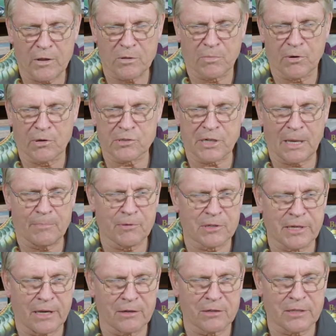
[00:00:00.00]
Other birds lay up to
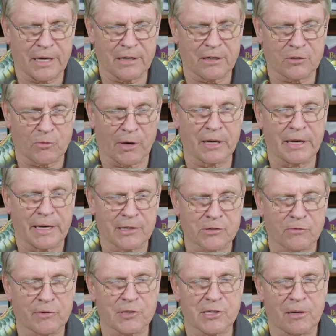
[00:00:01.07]
10 to 20
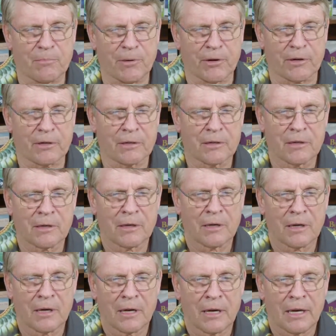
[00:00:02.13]
eggs over the same period.
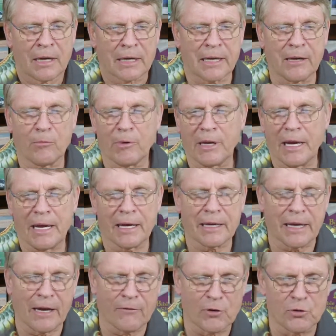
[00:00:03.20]
Kiwi
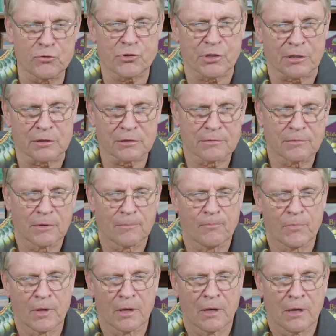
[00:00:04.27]
egg evolution.
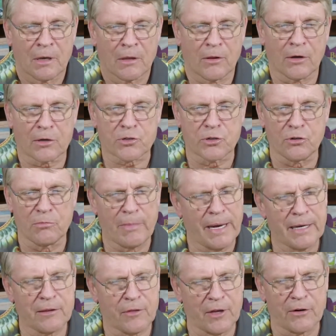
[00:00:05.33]
There are 2
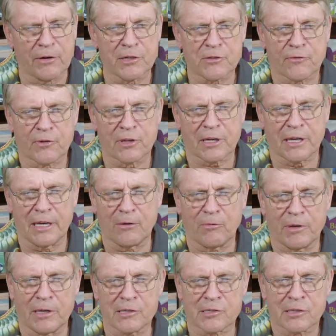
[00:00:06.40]
main theories for the
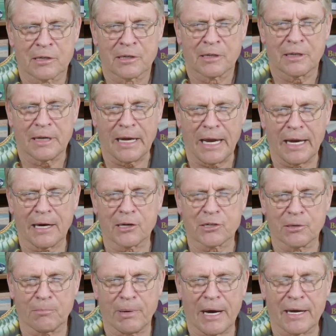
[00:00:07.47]
kiwi's
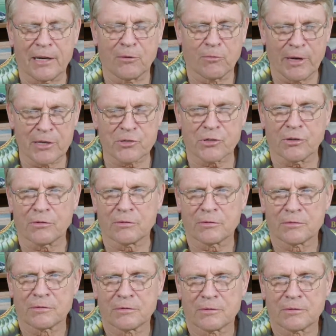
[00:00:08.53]
egg-to-body ratio.